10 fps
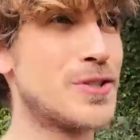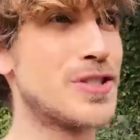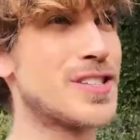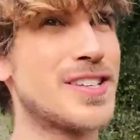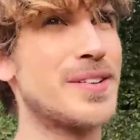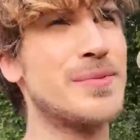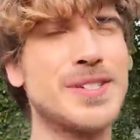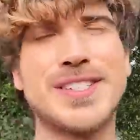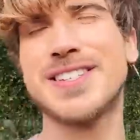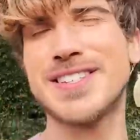just
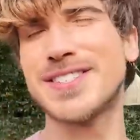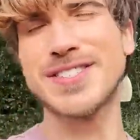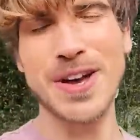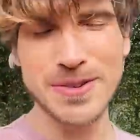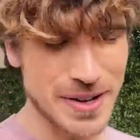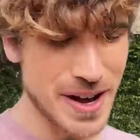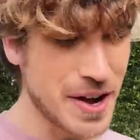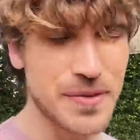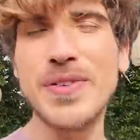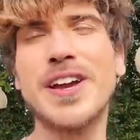was so
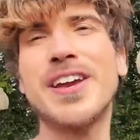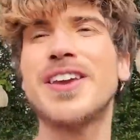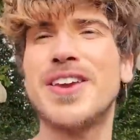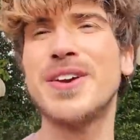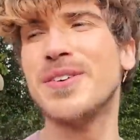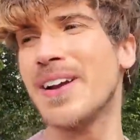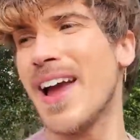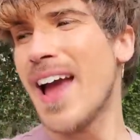freaking cute.